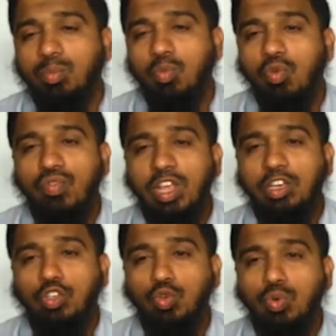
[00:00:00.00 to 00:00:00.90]

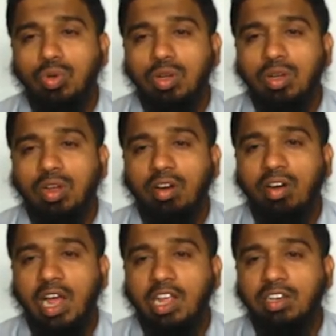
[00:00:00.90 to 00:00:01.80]
moving to
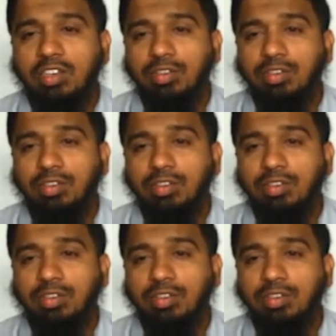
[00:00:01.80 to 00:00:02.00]
right.